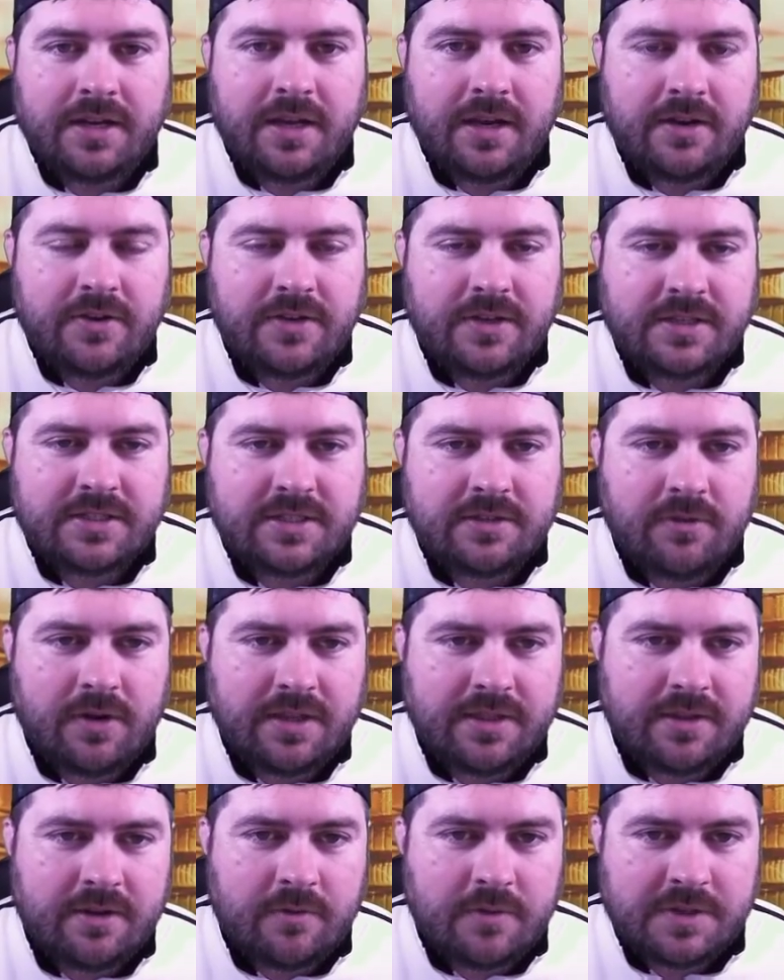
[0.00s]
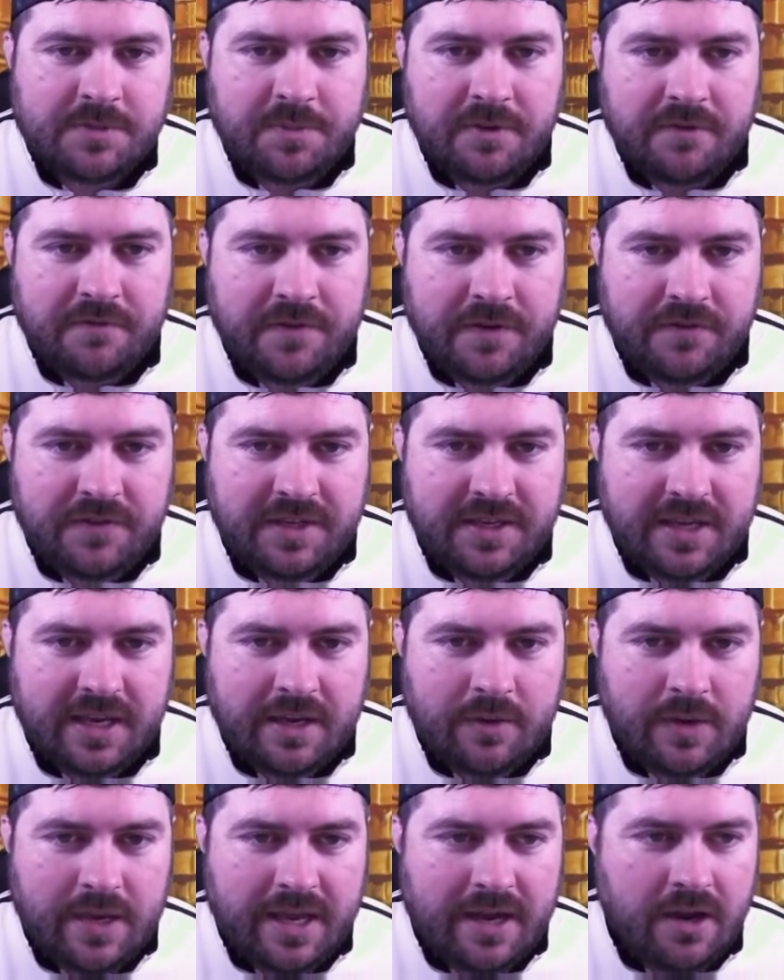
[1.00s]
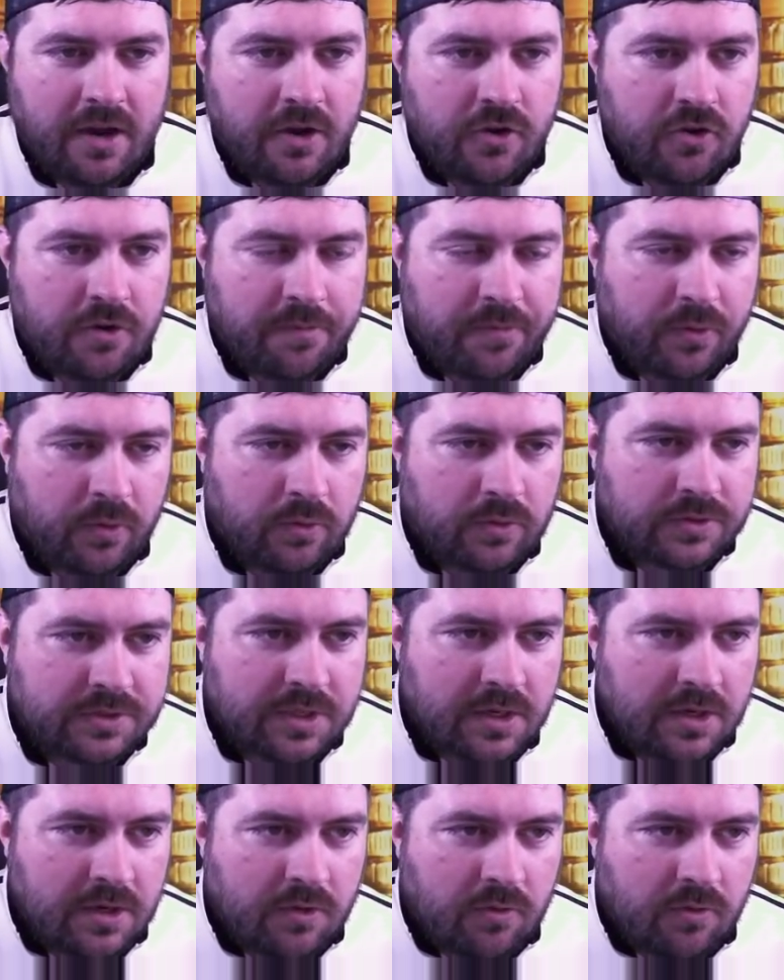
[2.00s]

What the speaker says: now. You can see right there, we spent 50K. We had 100 pulls.